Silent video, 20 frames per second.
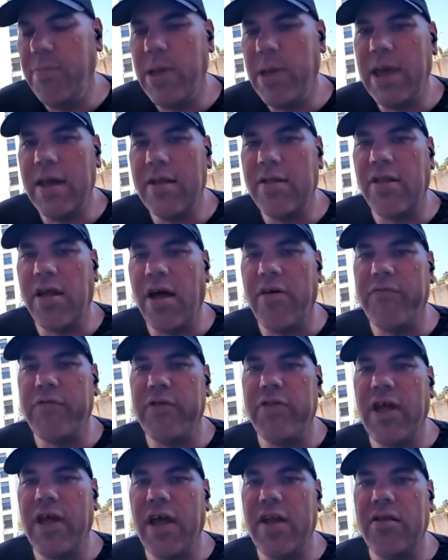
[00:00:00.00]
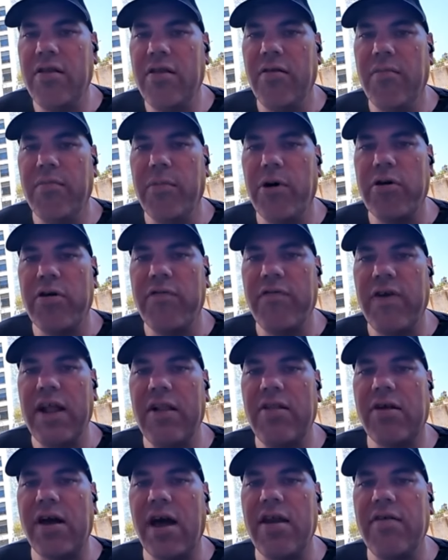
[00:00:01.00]
being itself, but then
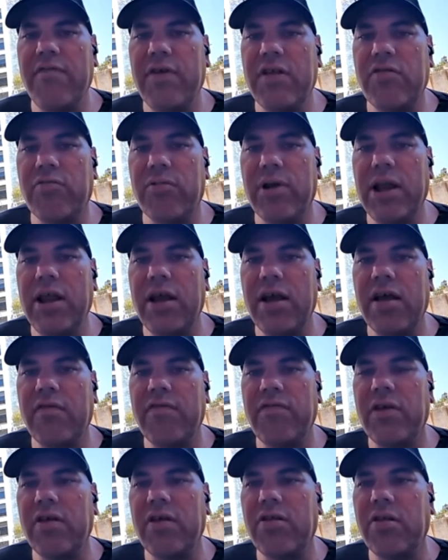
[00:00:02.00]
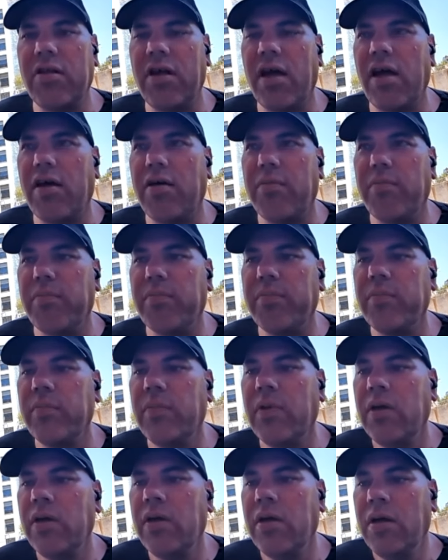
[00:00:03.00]
motivates kind of his reading of this
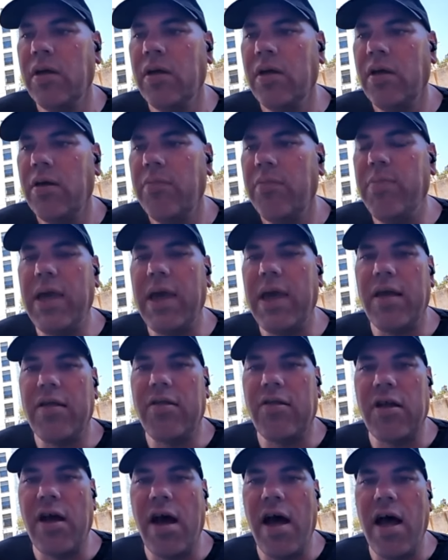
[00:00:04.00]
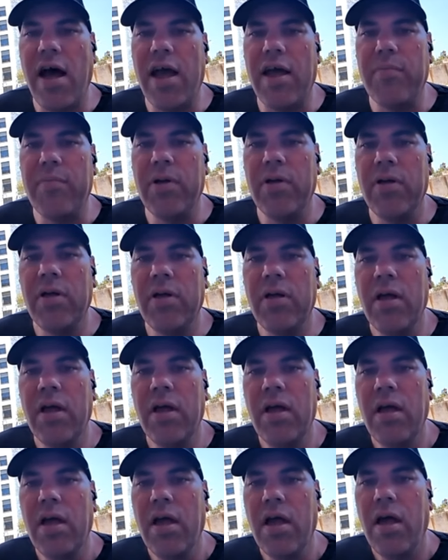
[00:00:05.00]
being as time.
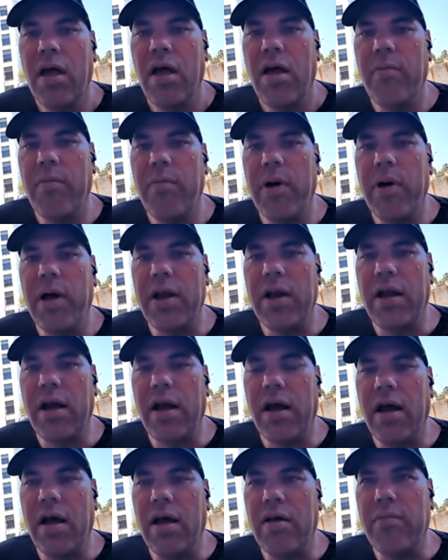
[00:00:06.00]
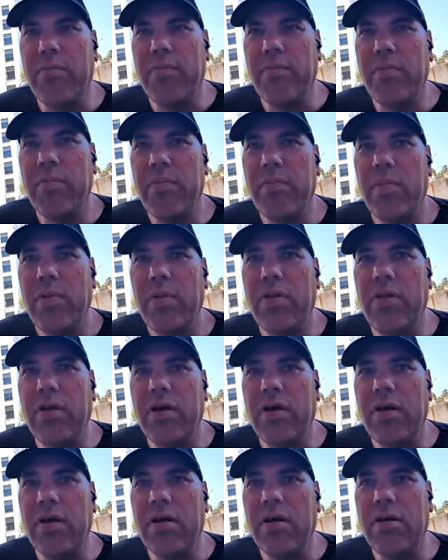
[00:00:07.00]
But
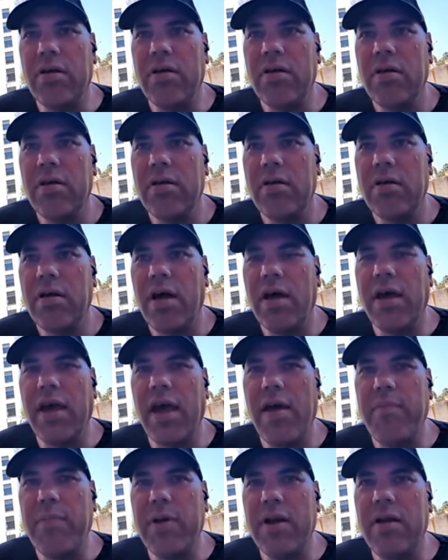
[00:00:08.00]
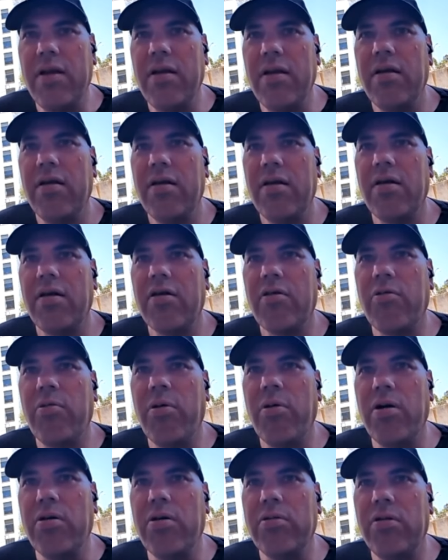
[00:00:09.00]
the Agamben
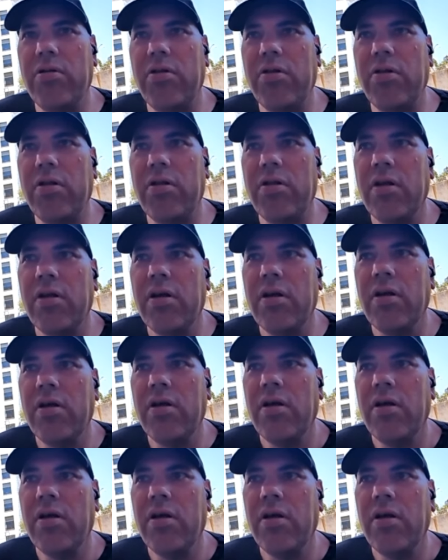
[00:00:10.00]
quotes